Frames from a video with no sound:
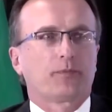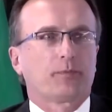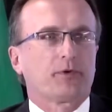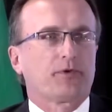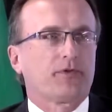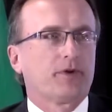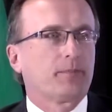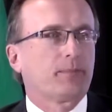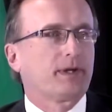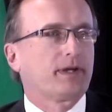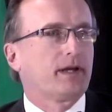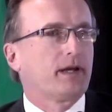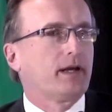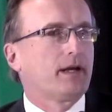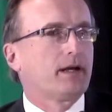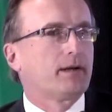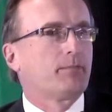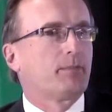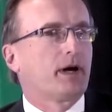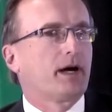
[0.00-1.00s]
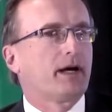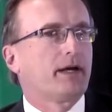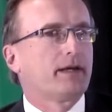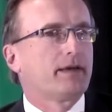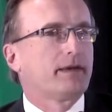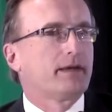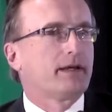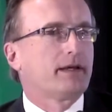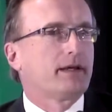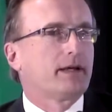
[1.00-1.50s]
precipitated by
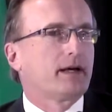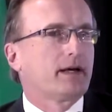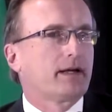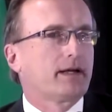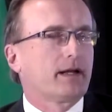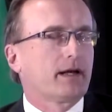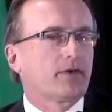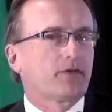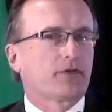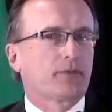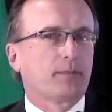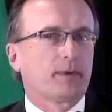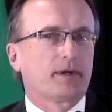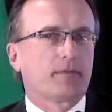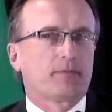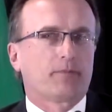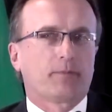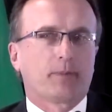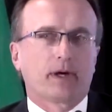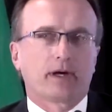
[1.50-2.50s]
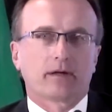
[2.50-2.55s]
the announcement